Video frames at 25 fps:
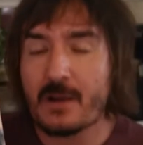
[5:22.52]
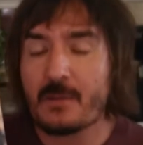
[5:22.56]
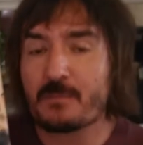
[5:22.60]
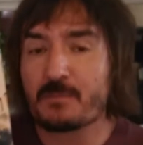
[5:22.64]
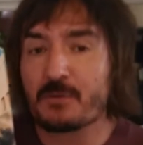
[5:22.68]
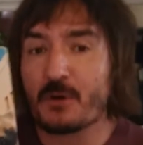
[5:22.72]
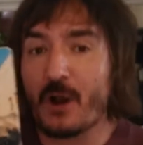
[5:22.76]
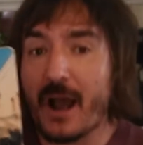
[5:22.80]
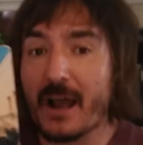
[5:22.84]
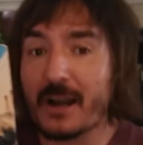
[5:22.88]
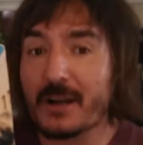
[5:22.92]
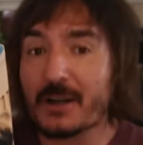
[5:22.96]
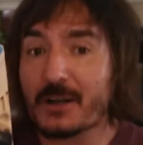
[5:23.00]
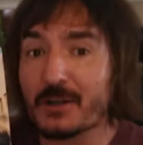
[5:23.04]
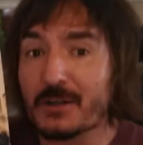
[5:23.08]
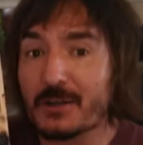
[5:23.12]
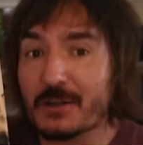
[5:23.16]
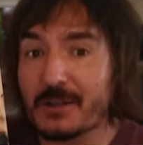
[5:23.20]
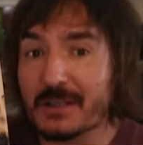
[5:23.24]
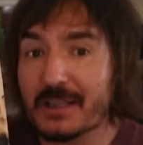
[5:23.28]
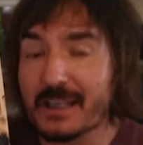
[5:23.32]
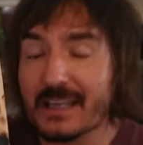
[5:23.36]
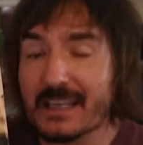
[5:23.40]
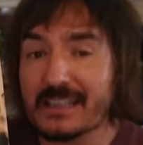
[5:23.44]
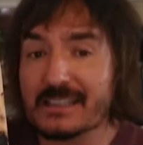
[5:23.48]

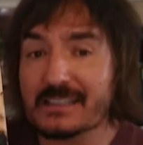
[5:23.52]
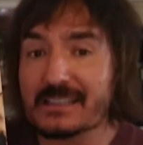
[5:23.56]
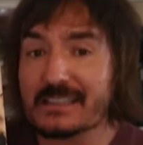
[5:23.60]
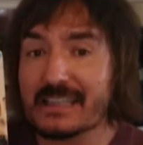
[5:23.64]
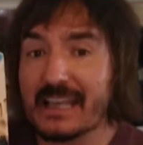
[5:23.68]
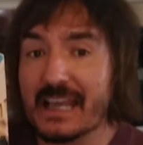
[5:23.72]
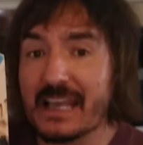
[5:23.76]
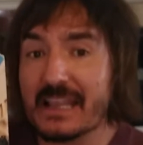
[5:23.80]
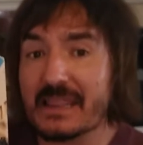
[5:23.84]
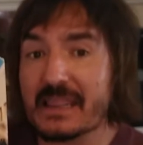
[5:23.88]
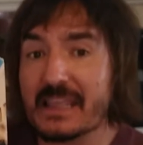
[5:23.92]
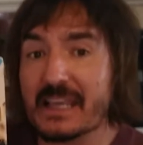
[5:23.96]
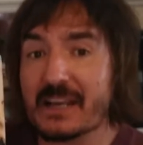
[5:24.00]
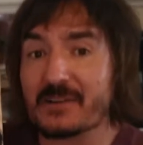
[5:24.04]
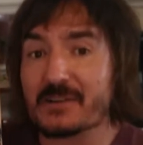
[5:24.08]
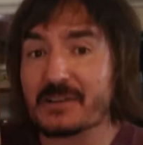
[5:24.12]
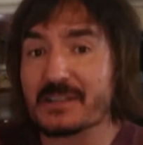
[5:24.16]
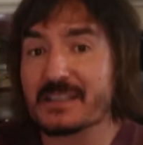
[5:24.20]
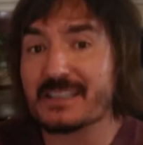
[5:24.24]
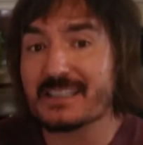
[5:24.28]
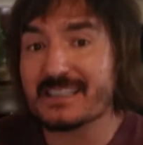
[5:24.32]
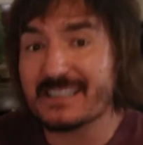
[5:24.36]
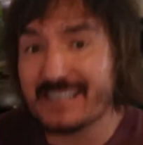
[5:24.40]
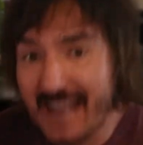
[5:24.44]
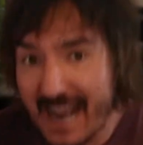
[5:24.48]
Prodigal is then their
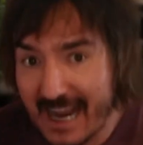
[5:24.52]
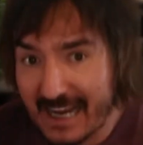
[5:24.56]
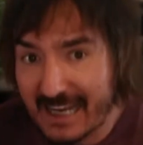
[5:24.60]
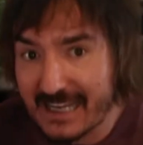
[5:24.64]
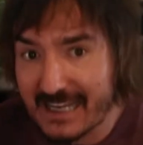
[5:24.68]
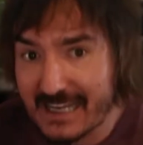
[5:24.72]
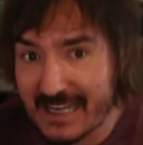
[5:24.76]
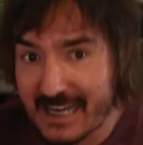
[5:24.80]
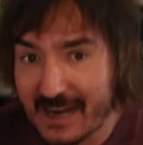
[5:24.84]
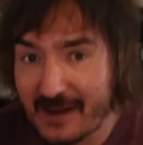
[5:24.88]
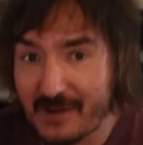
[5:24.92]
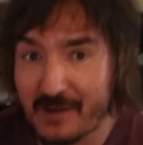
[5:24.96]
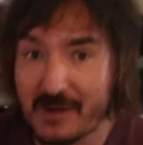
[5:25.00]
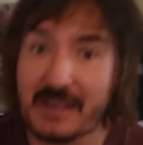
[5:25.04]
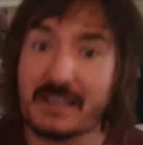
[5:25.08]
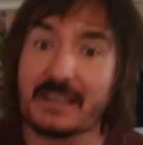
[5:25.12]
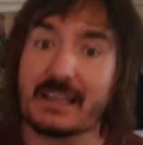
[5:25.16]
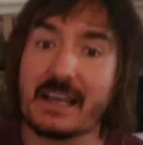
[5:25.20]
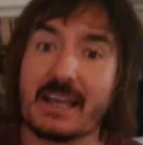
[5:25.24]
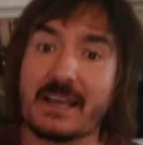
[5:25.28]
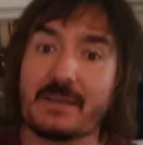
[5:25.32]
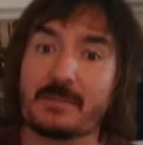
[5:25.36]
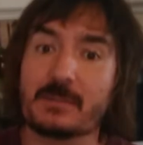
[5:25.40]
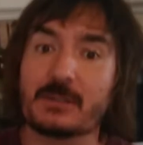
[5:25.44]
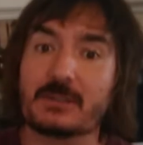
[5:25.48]
secondary
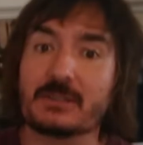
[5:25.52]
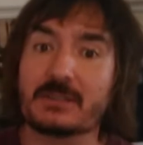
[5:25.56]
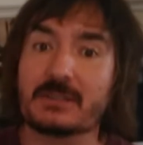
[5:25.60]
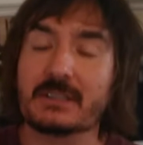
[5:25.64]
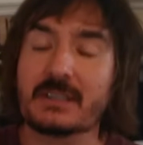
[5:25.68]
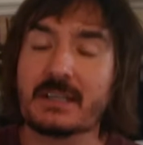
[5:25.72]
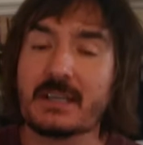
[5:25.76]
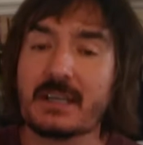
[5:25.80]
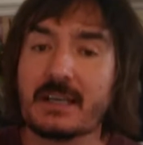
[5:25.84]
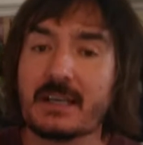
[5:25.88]
label.